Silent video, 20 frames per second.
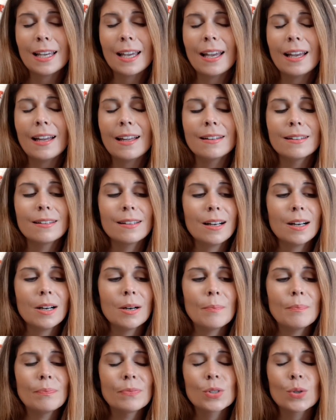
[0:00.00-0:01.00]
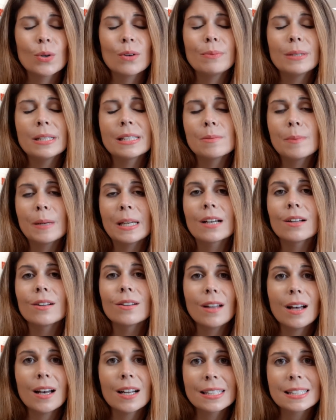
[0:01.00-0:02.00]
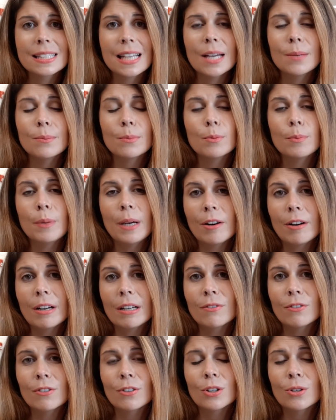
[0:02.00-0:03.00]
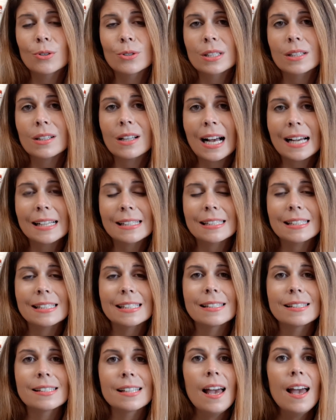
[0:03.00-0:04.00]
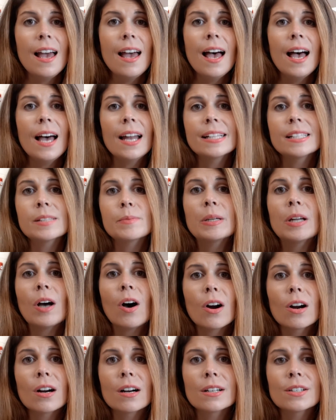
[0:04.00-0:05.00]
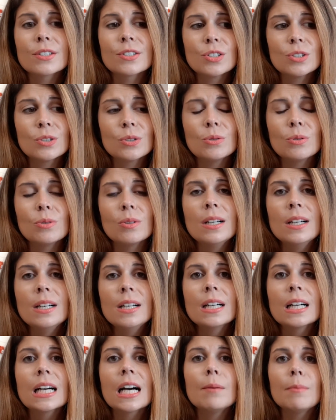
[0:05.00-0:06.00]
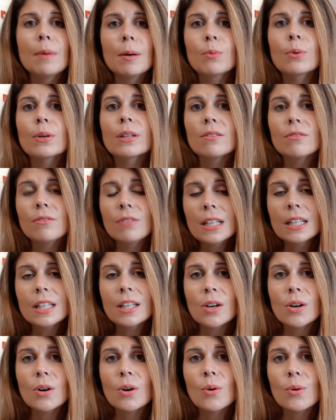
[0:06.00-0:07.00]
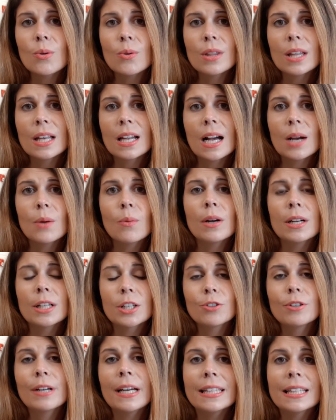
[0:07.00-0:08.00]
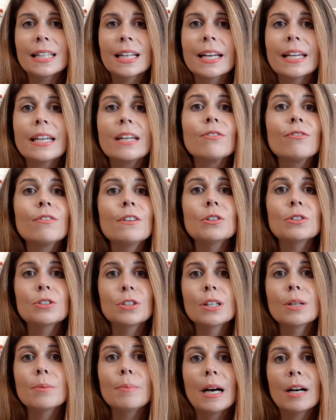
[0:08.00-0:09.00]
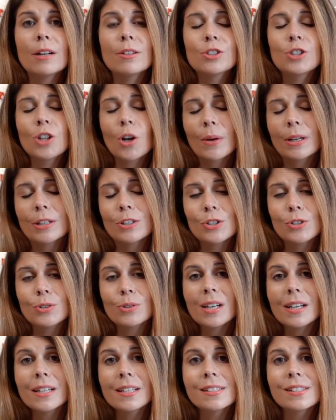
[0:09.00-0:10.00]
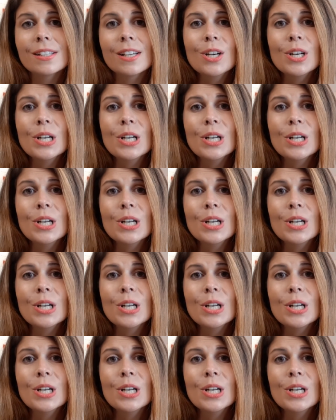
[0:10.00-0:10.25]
And um, so I've been spending a lot of time preparing for those classes and it's been hard to come up with a video that I want to create that I can feel good about showing to you guys.